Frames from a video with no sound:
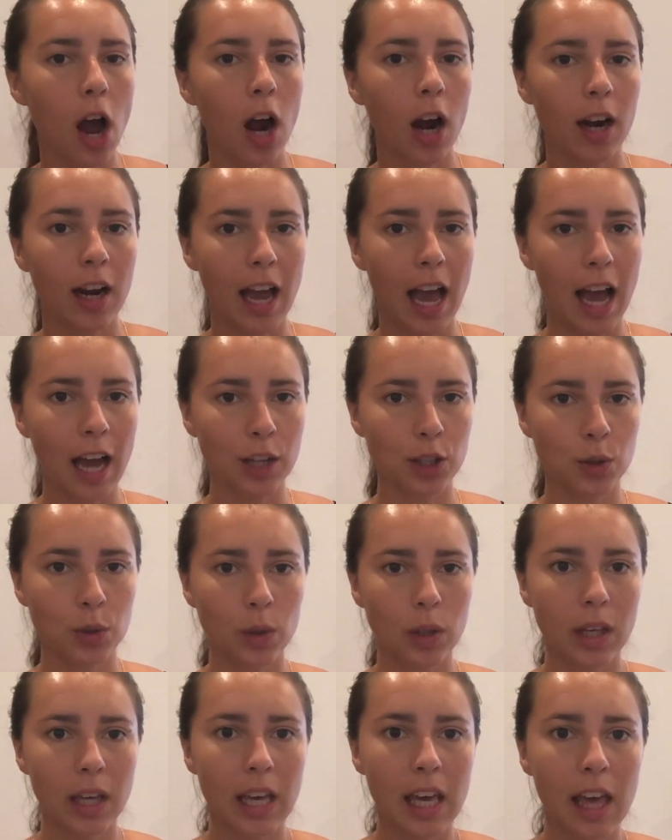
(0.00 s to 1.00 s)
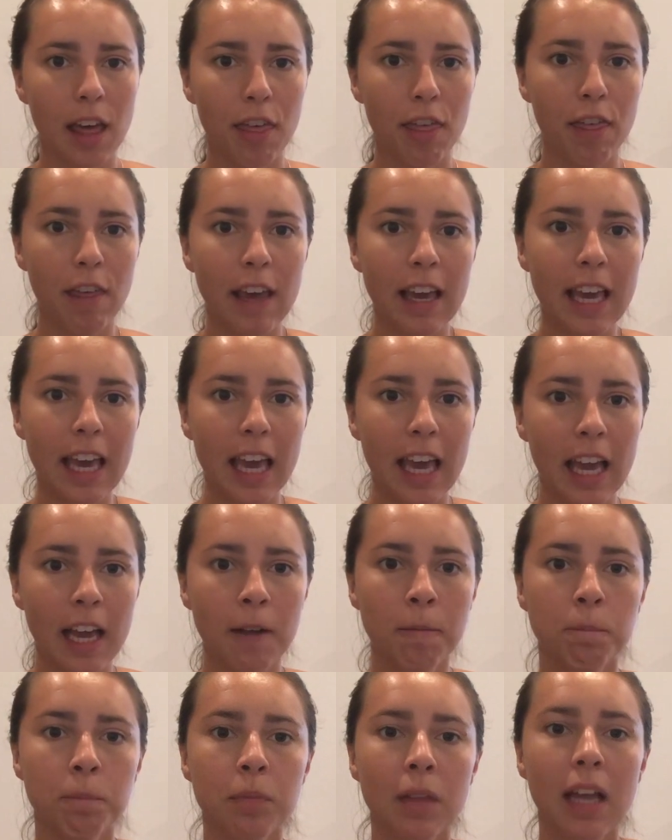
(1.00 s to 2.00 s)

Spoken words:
aren't actually thinking